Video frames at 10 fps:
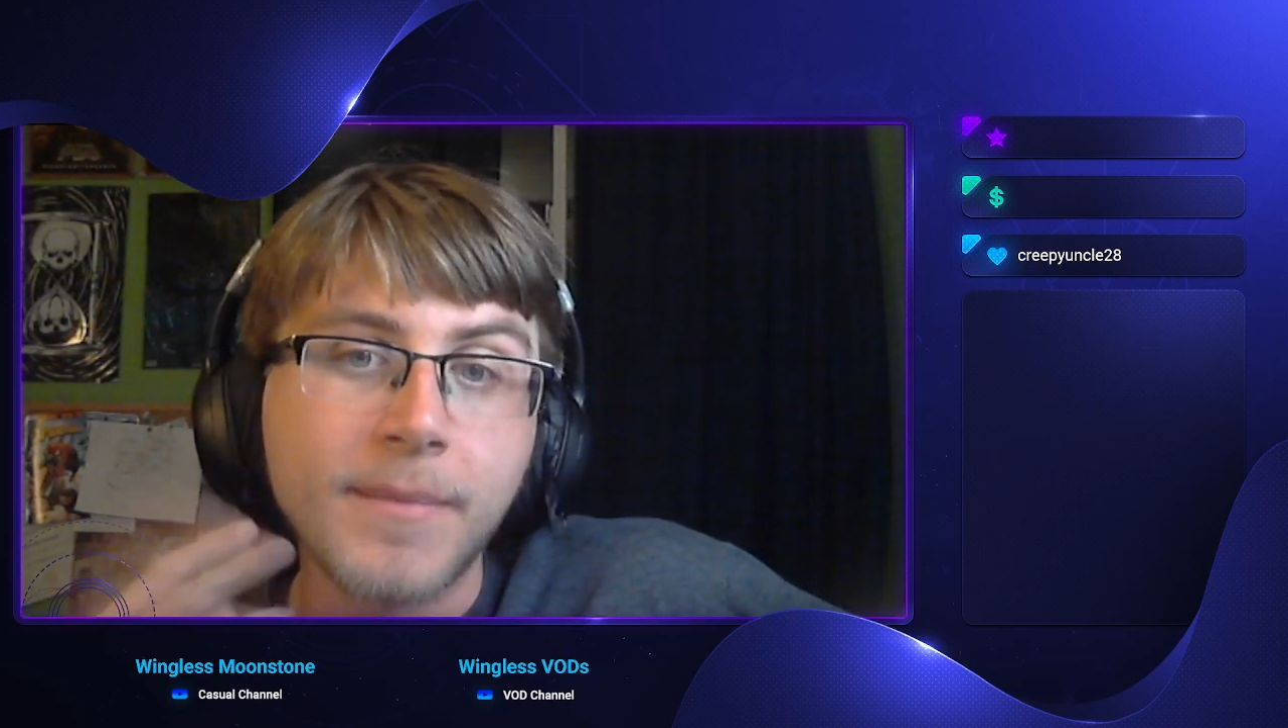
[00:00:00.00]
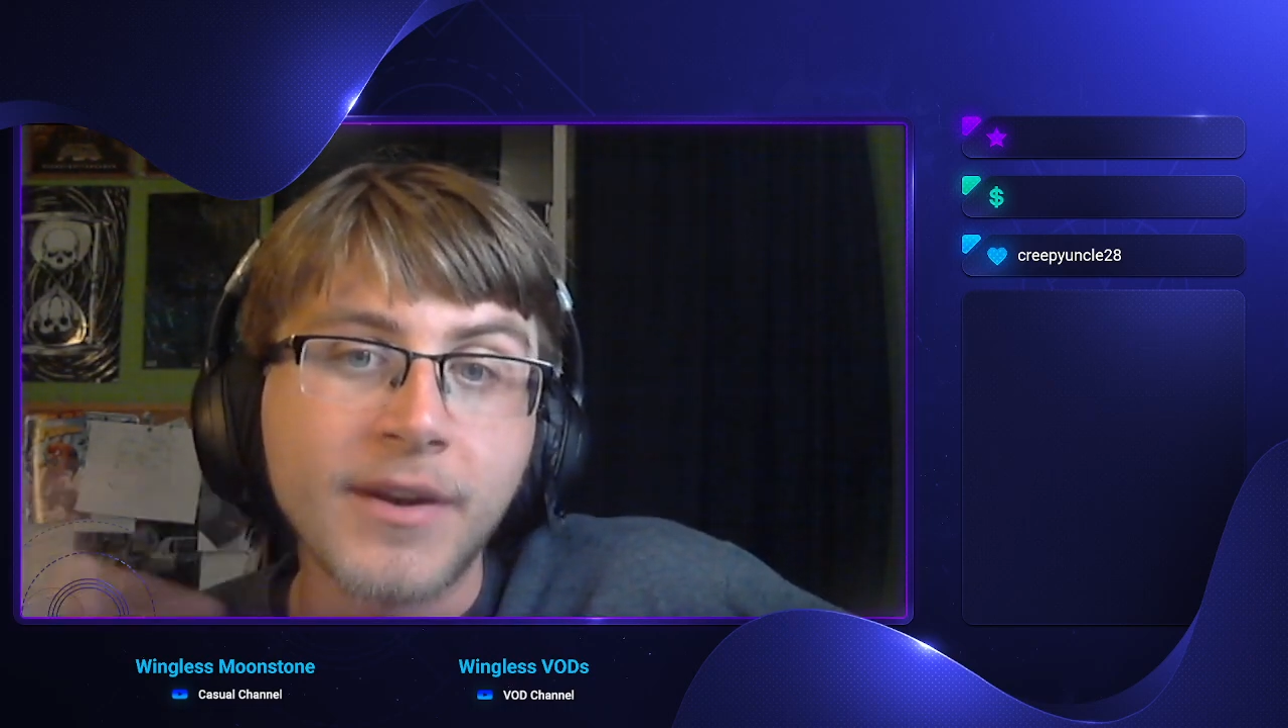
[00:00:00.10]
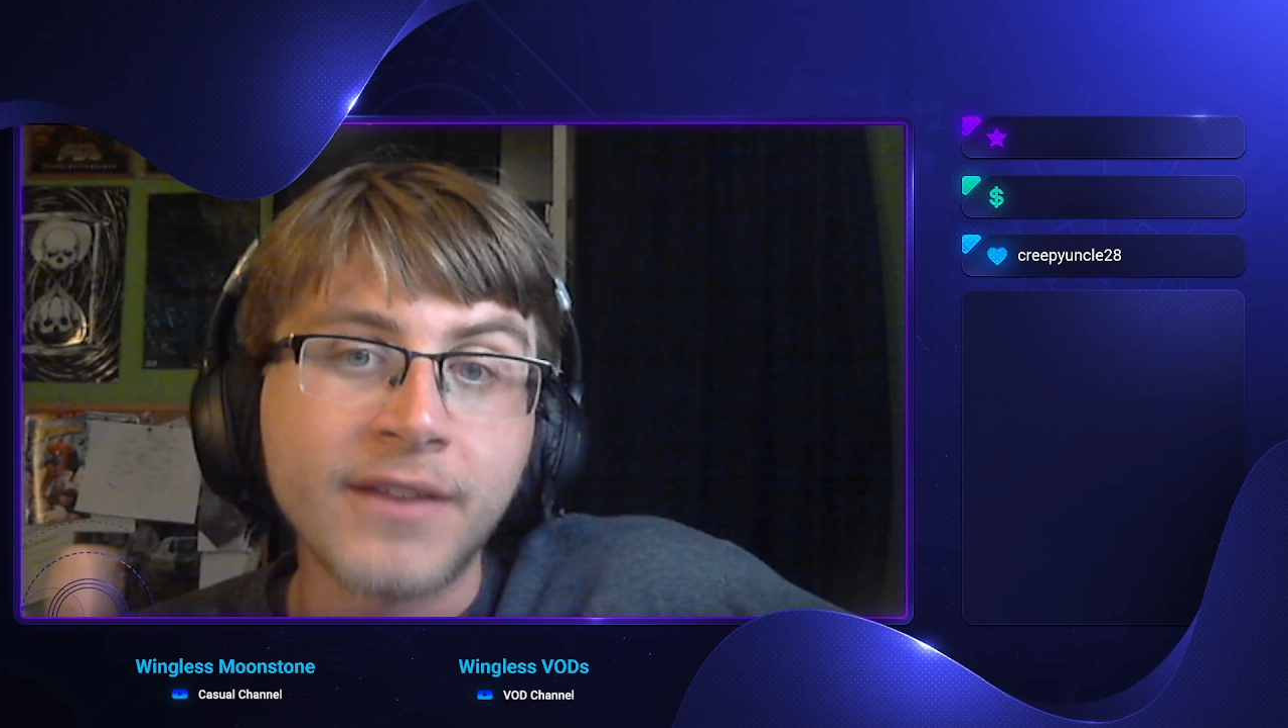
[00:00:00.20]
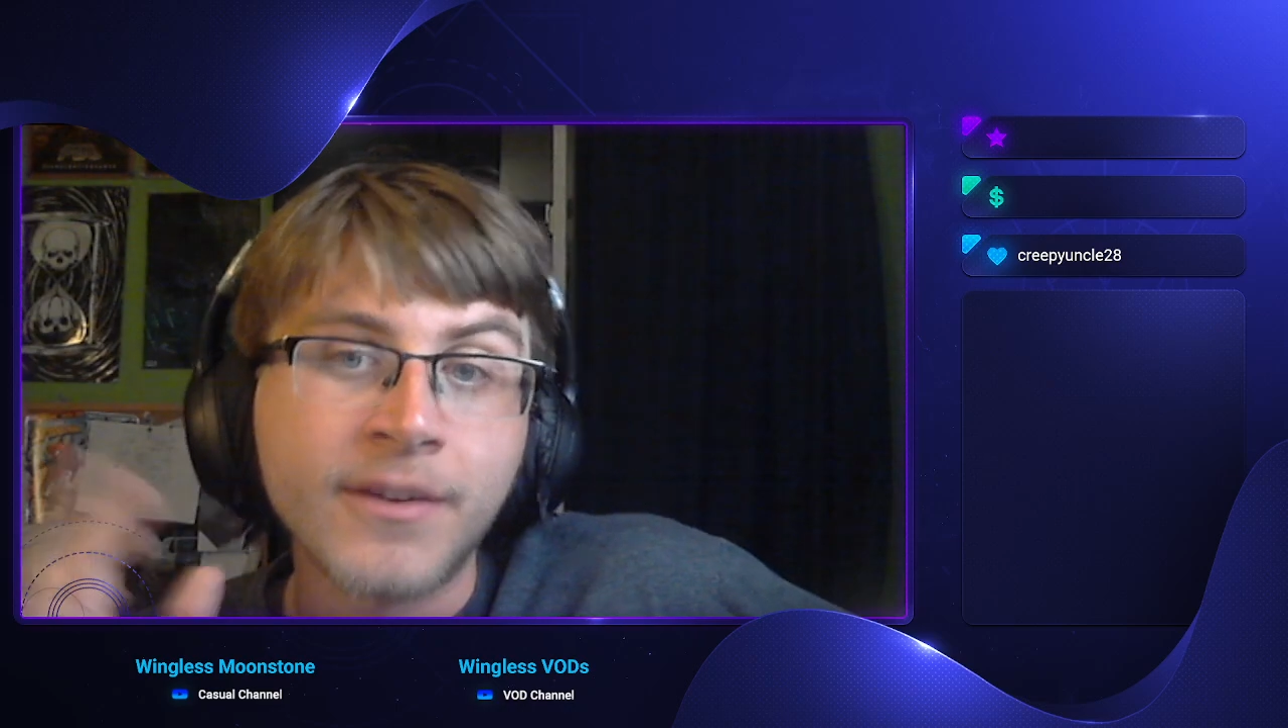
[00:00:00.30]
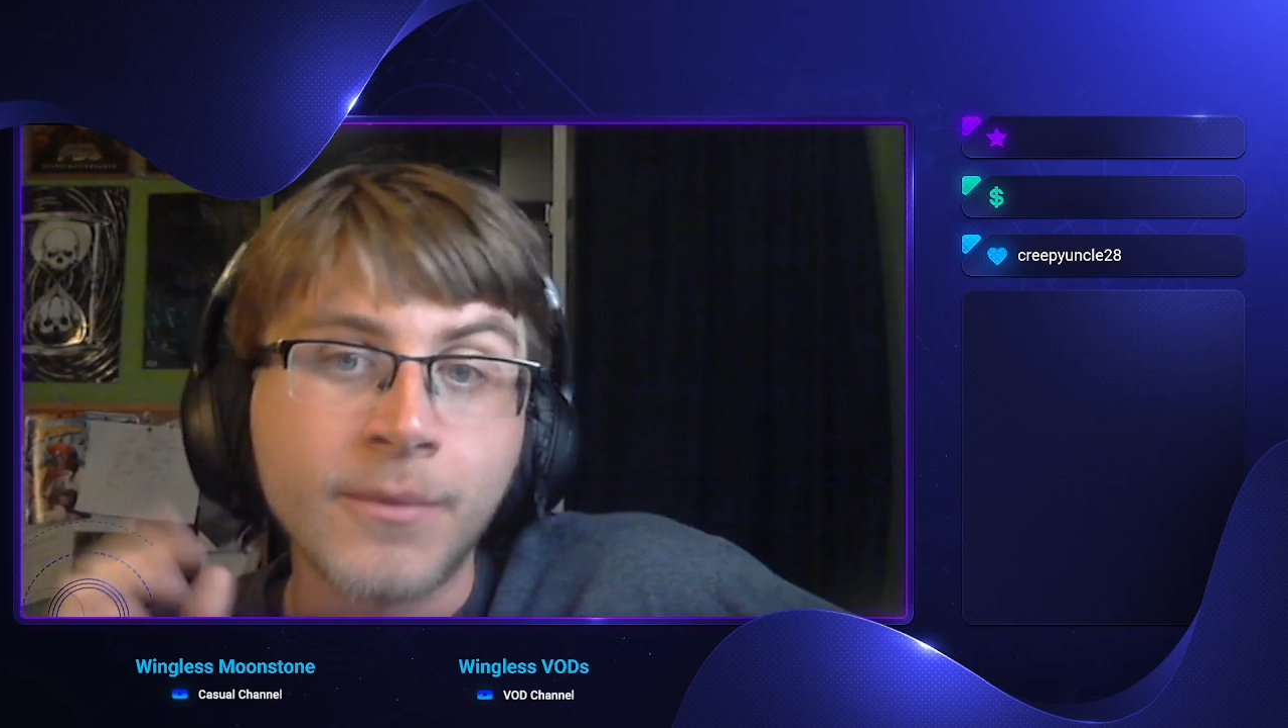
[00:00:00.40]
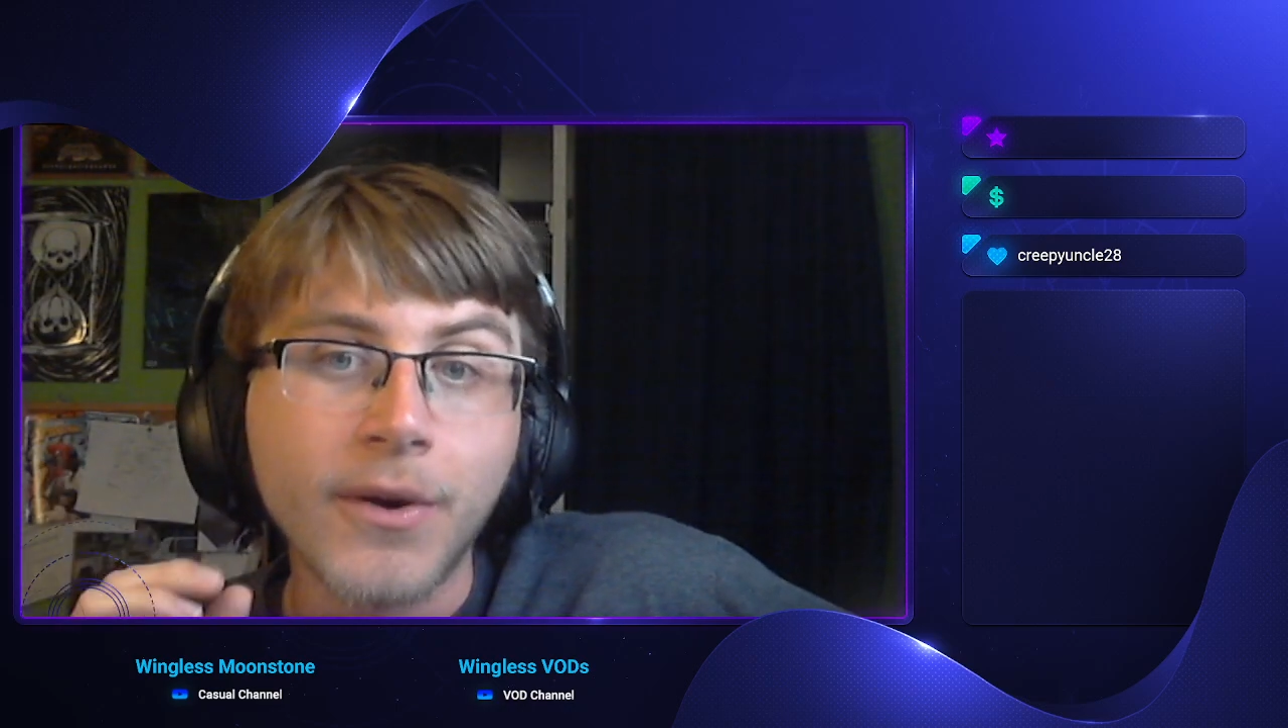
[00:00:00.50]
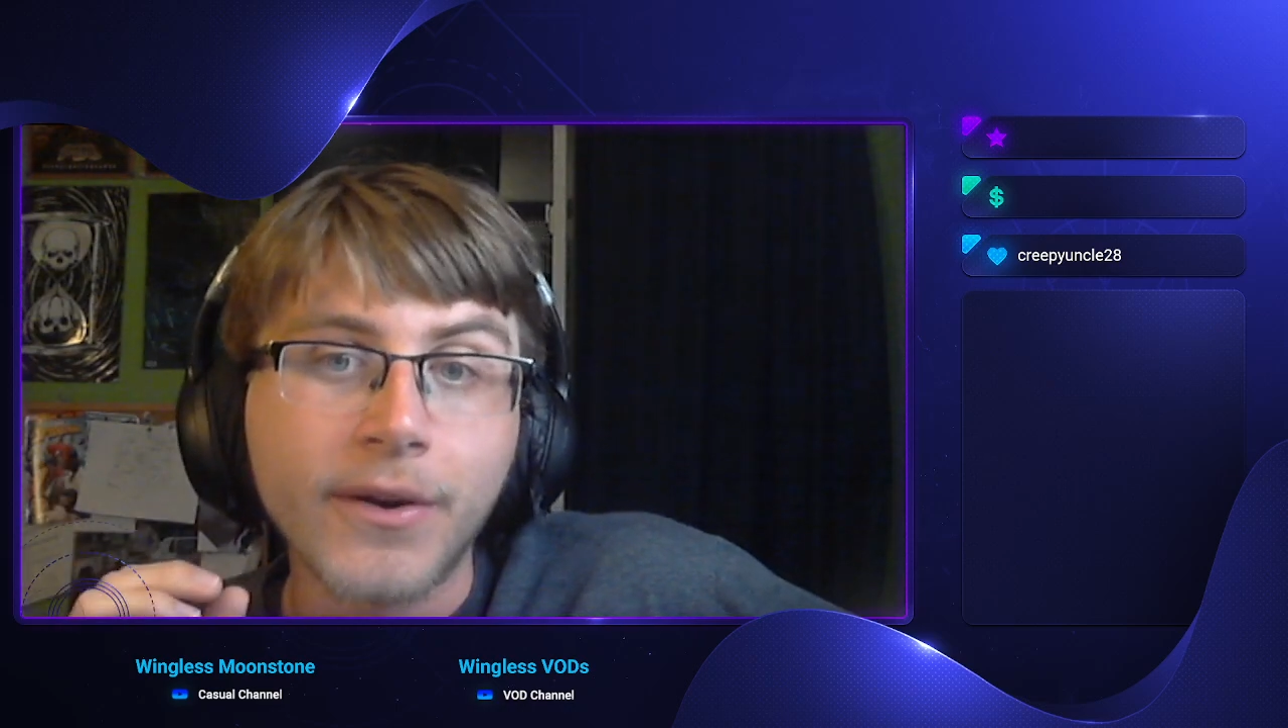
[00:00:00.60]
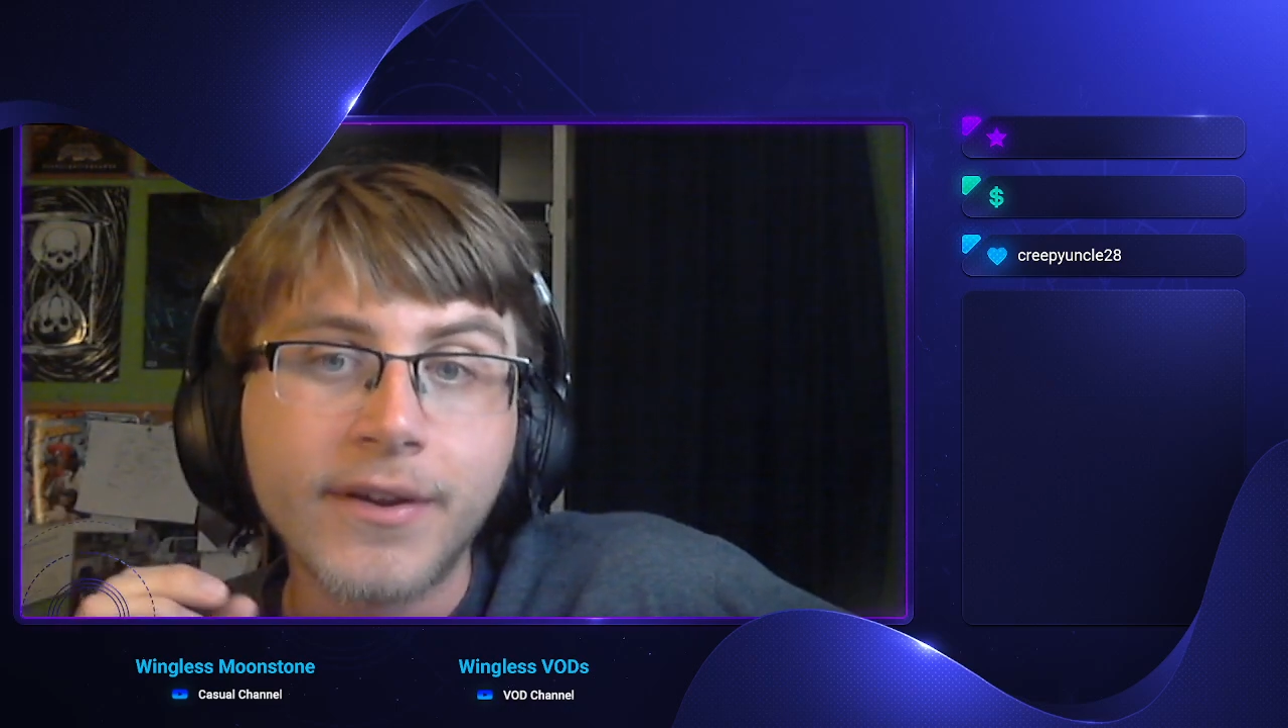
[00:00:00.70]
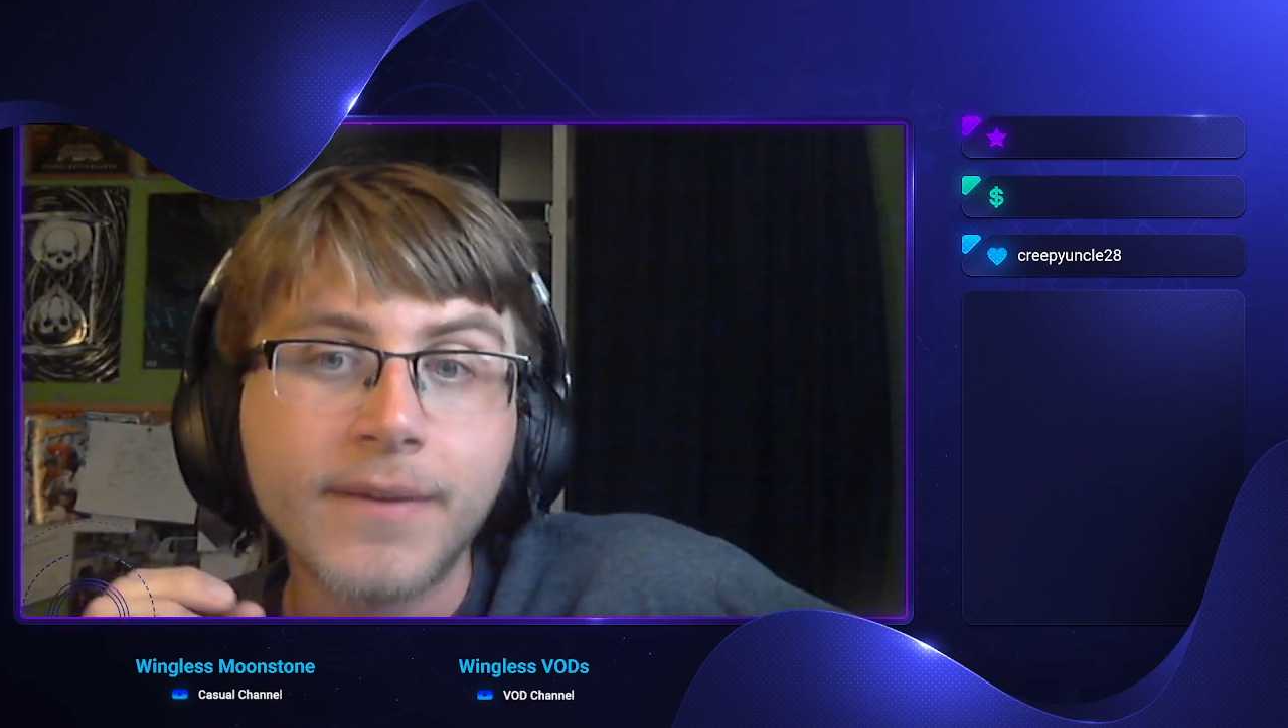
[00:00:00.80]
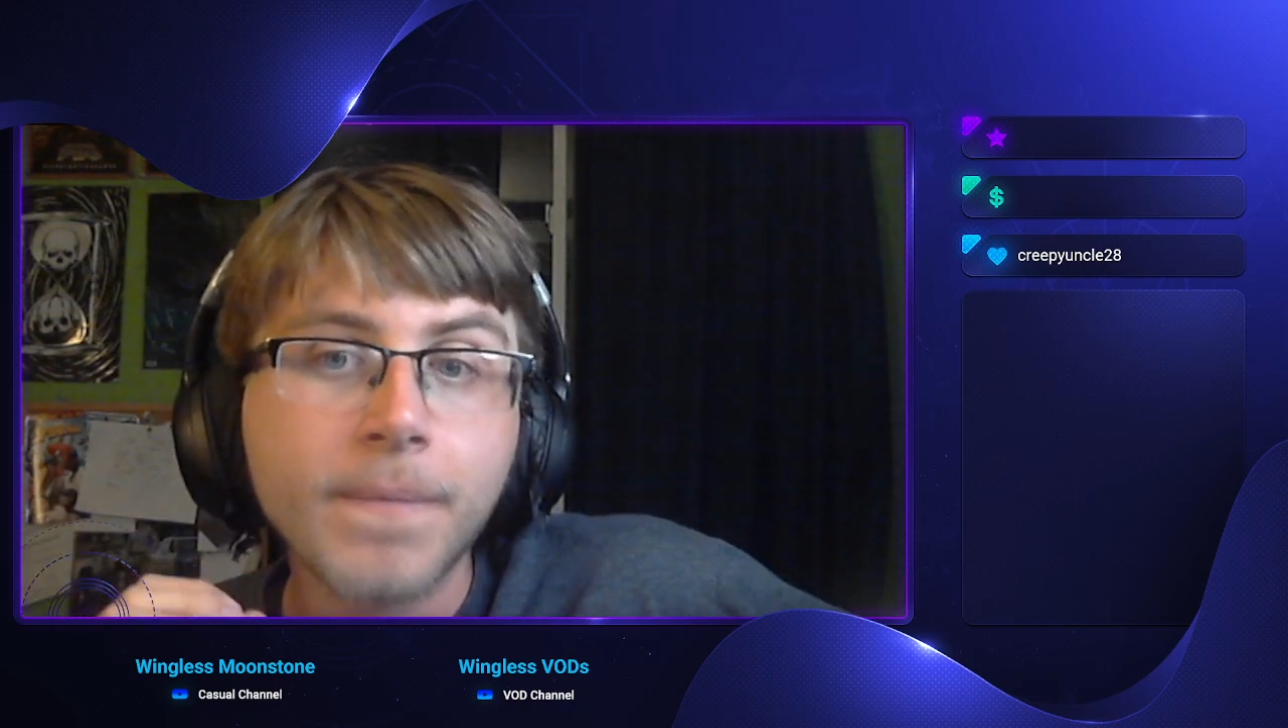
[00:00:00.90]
but it didn't work.